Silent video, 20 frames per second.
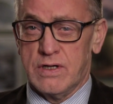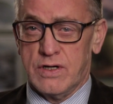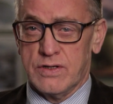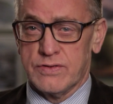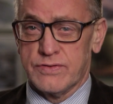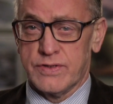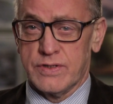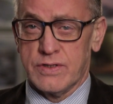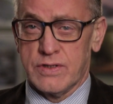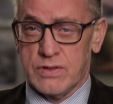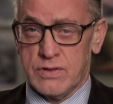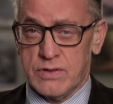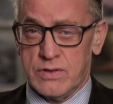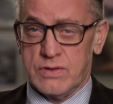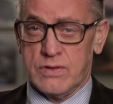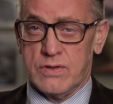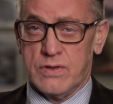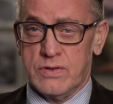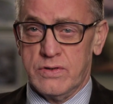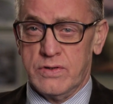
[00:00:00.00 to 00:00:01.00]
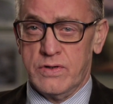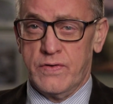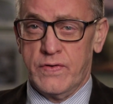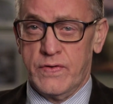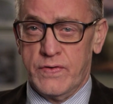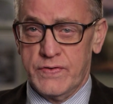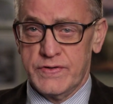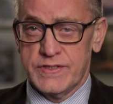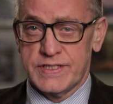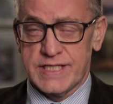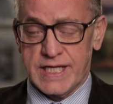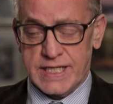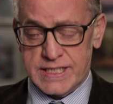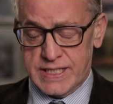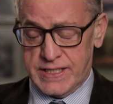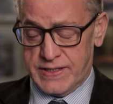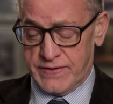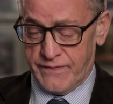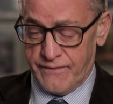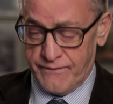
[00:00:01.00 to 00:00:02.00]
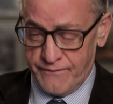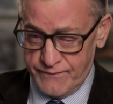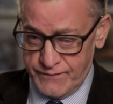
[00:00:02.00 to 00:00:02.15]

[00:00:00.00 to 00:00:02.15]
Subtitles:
on the low setting.